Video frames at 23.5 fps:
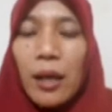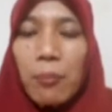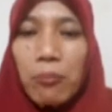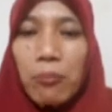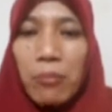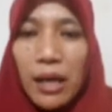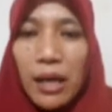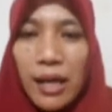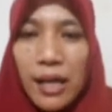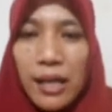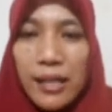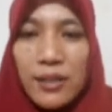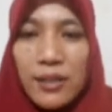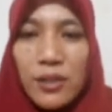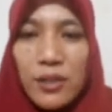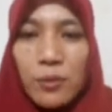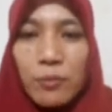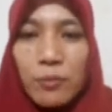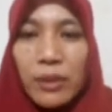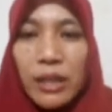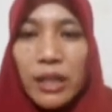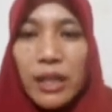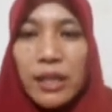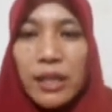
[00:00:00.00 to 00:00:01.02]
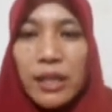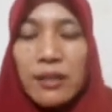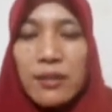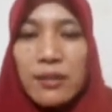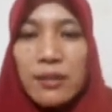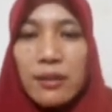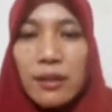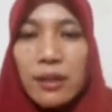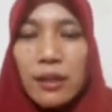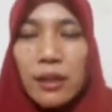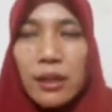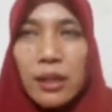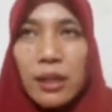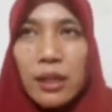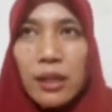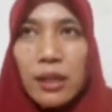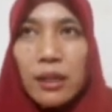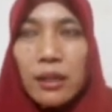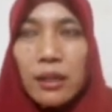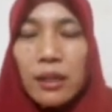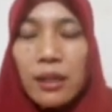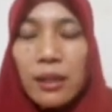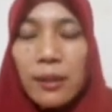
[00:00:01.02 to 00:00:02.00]
Bans means
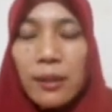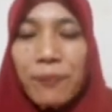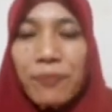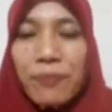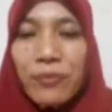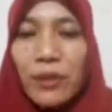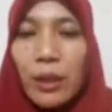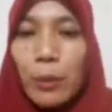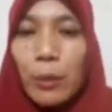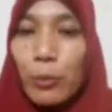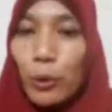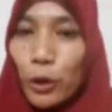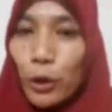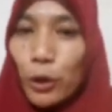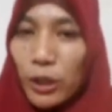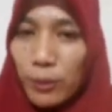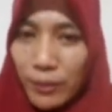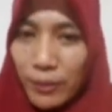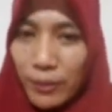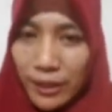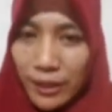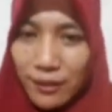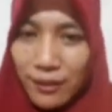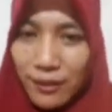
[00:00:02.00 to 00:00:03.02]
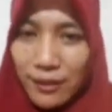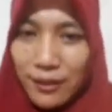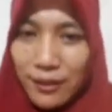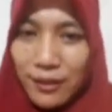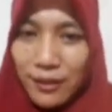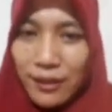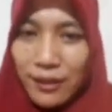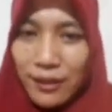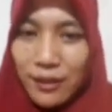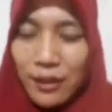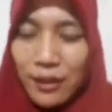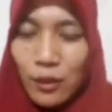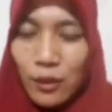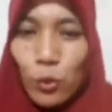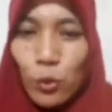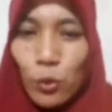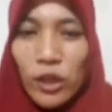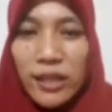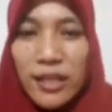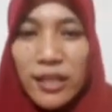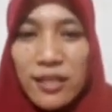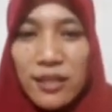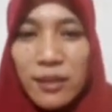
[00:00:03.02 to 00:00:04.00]
prohibit. Yeah.
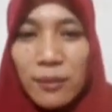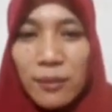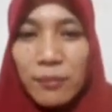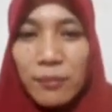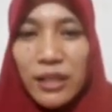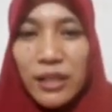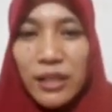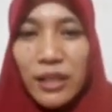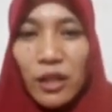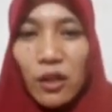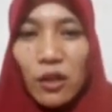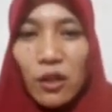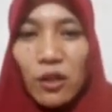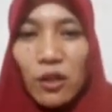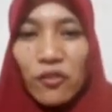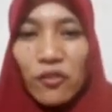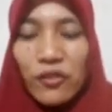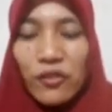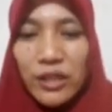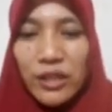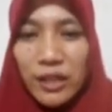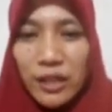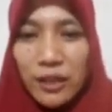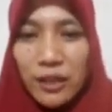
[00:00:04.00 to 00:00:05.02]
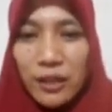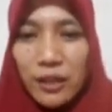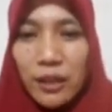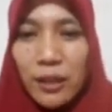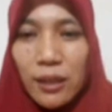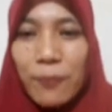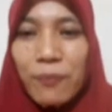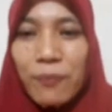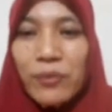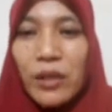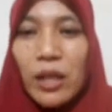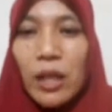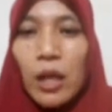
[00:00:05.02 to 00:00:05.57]
What is the meaning of here?